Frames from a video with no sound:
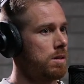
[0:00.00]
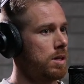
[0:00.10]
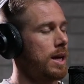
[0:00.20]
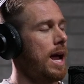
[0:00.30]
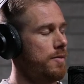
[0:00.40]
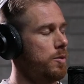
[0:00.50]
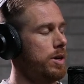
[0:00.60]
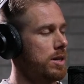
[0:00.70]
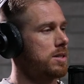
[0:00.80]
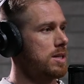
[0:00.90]
Like everyone
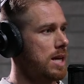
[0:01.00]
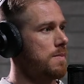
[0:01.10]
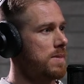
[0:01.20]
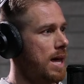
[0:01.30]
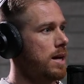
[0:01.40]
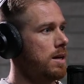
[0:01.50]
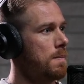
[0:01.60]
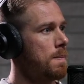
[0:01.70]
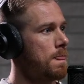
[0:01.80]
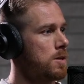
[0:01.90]
does the same thing.
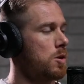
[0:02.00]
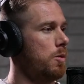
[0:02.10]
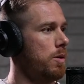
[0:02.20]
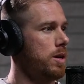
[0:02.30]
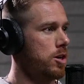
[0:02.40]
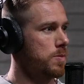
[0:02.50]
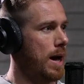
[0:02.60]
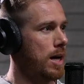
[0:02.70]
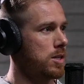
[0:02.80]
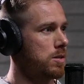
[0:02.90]
So in years
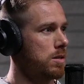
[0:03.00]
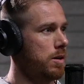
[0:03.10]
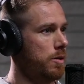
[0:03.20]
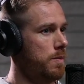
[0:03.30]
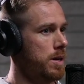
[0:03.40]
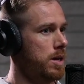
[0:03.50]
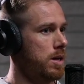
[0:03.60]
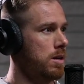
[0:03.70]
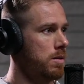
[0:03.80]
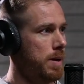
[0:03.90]
past, it would
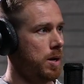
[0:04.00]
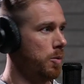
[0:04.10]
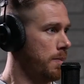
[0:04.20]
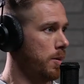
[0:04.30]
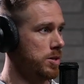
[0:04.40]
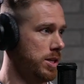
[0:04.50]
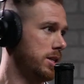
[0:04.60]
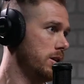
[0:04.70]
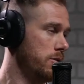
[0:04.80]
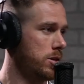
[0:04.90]
be pick one person
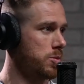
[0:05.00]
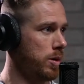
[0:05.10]
to do this